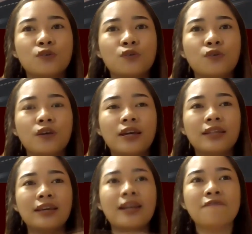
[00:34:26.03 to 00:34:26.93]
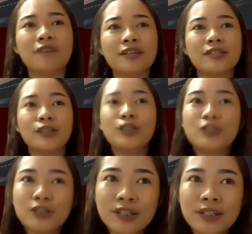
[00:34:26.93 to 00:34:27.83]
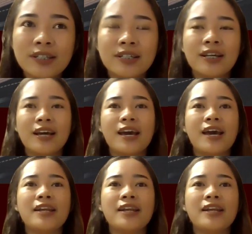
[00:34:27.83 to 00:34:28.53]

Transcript: So it can affect the teacher,